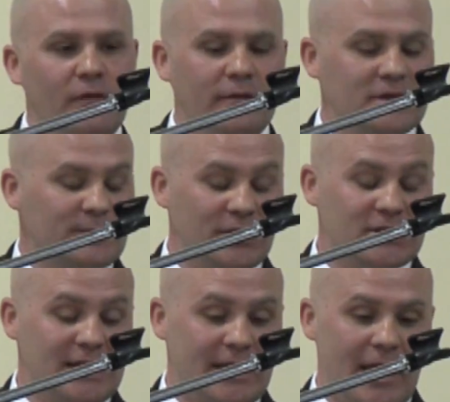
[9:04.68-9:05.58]
involved as much
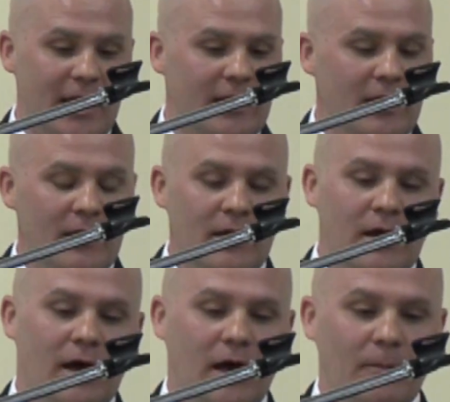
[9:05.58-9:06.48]
as I can.
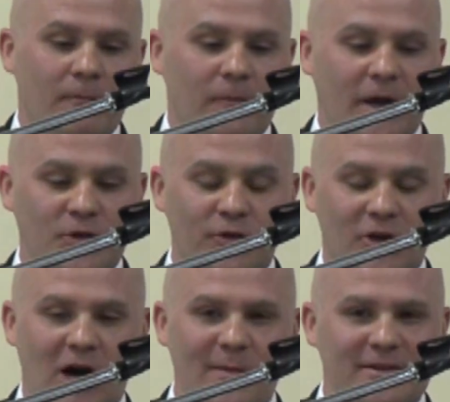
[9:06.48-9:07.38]
I do
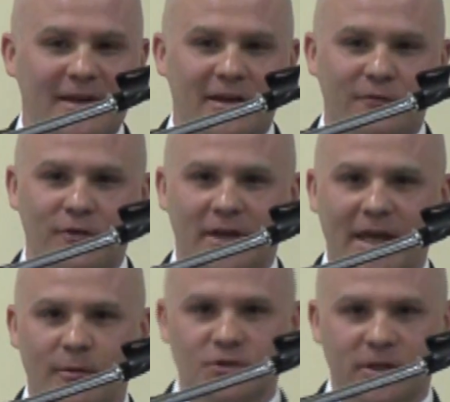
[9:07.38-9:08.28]
the commentating for the
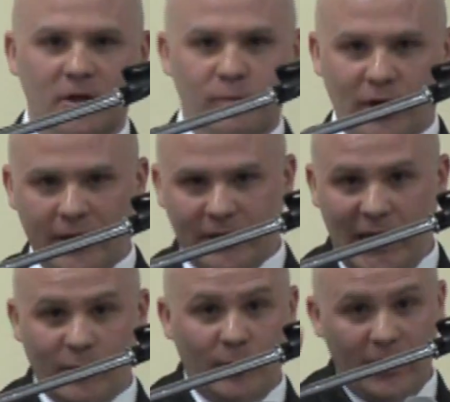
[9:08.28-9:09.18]
cable channel. Brian, the
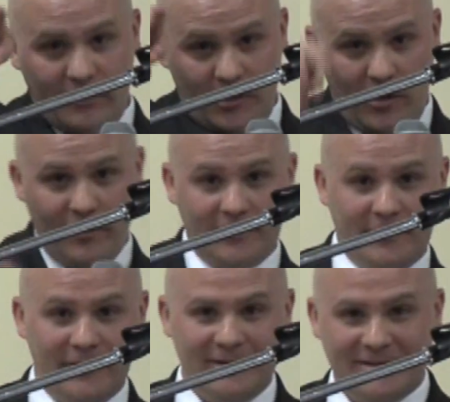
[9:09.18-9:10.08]
cameraman, there you are right
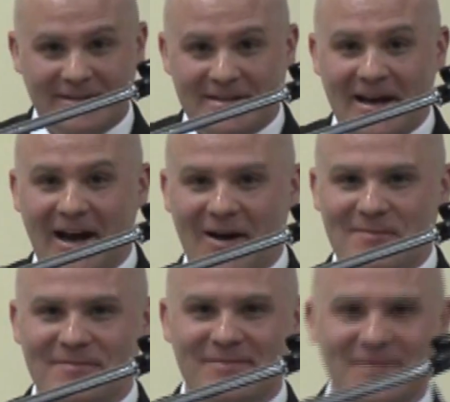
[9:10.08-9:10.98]
there.
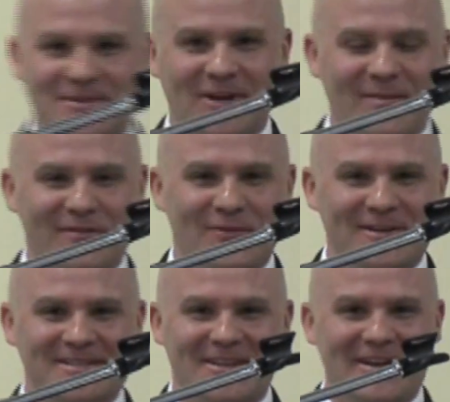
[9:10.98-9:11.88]
So I'm the
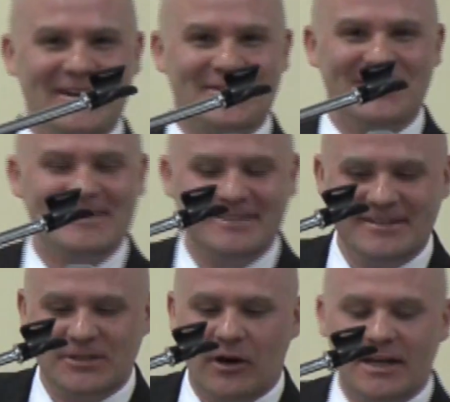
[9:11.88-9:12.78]
voice of the Natick
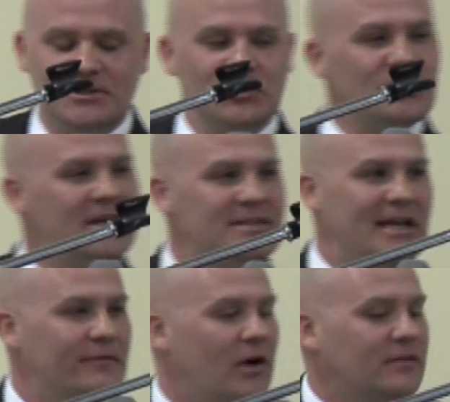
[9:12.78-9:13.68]
wrestling, so I still try to
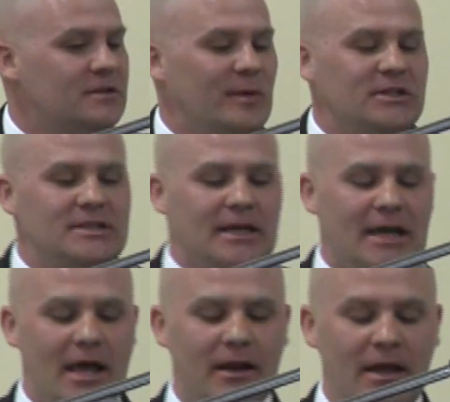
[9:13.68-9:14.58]
stay involved as much as I
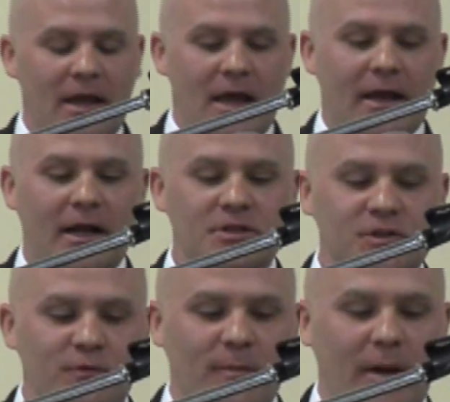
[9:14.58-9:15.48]
can. And I
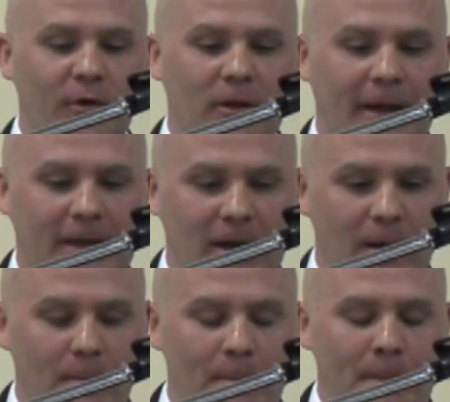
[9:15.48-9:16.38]
just remember,
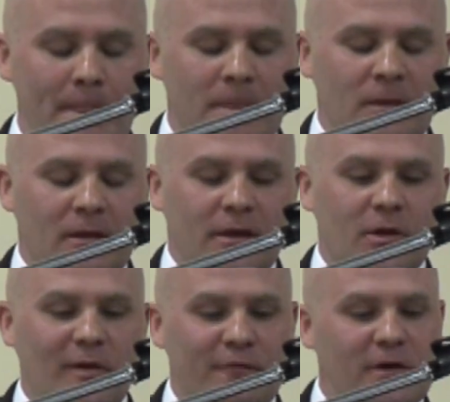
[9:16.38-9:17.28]

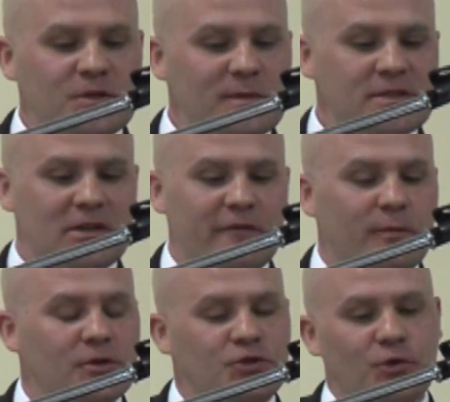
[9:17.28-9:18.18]
my freshman,
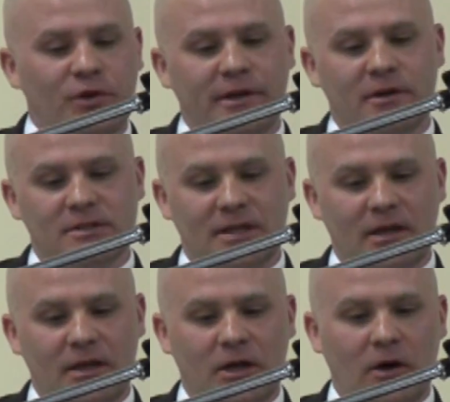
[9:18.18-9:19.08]
sophomore, and junior years, I